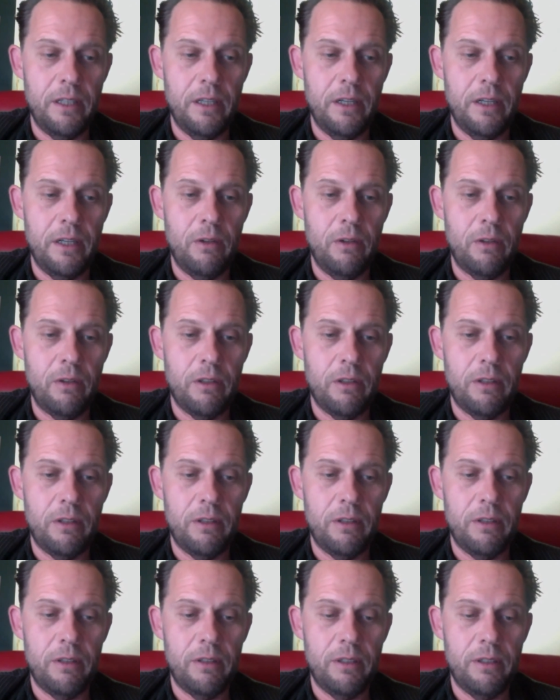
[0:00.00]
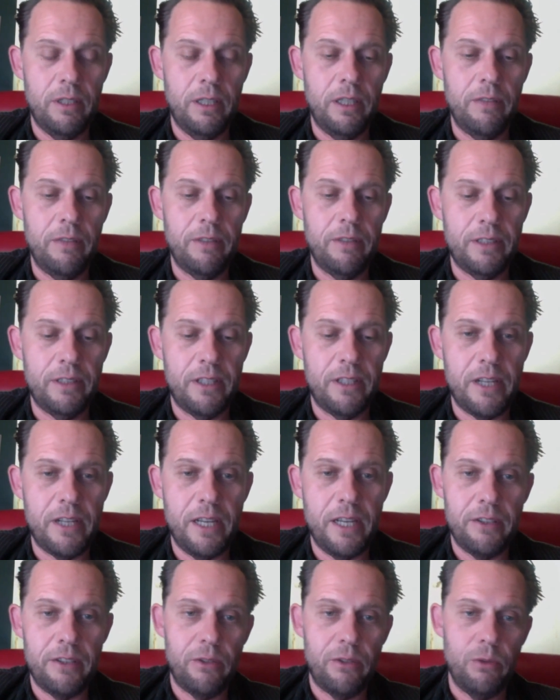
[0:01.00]
or they give us a
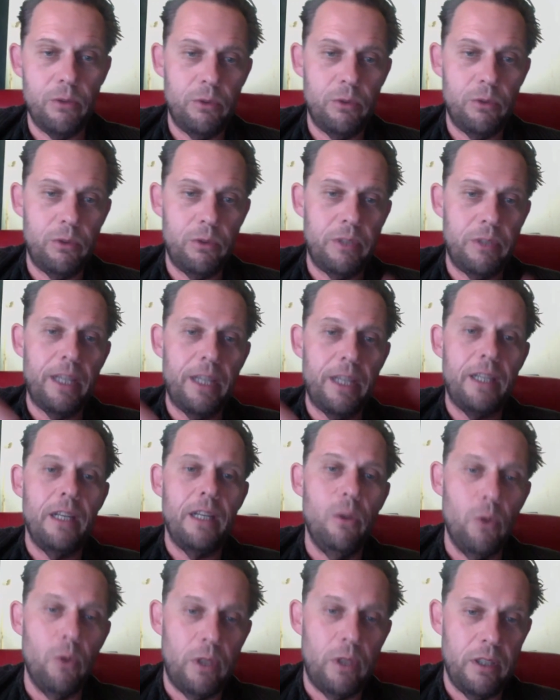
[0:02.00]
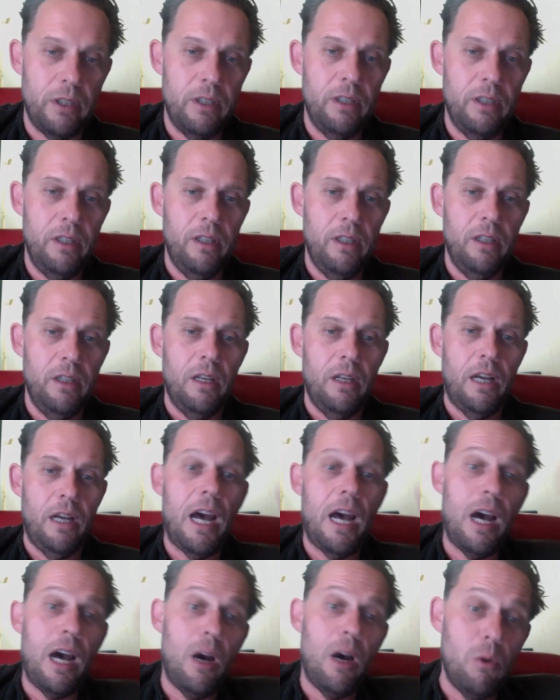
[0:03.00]
chance to take a look
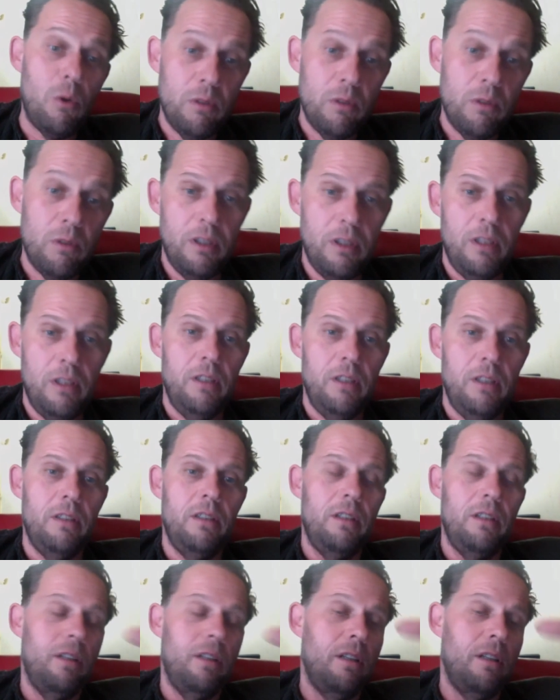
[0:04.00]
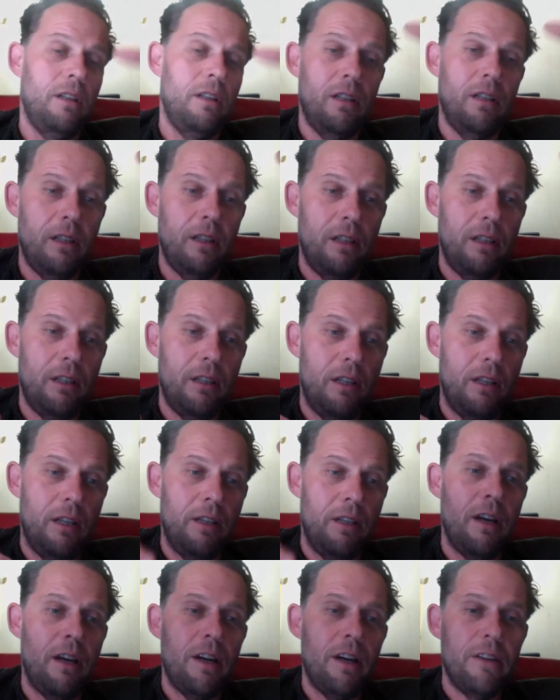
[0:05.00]
how
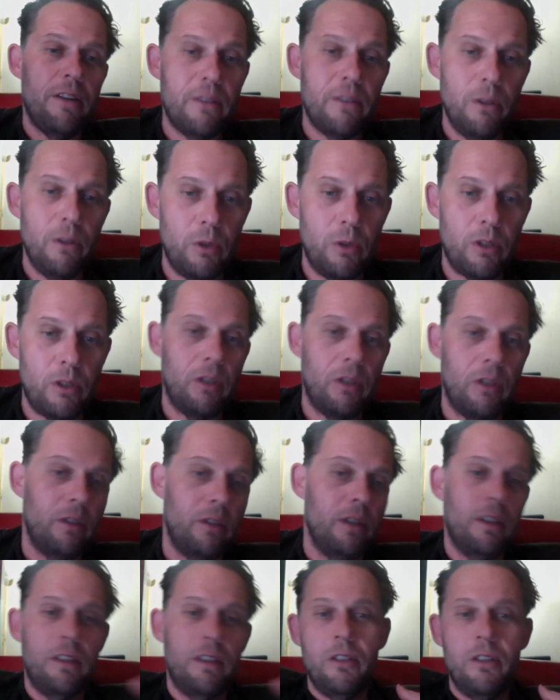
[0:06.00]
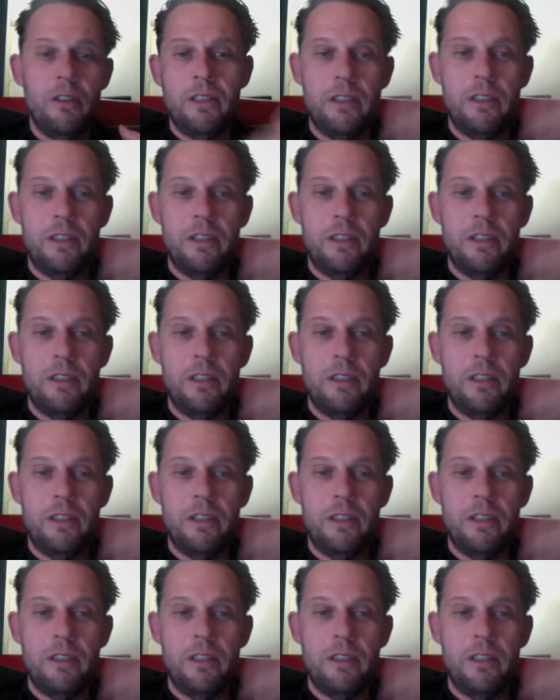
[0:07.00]
an Earth look on a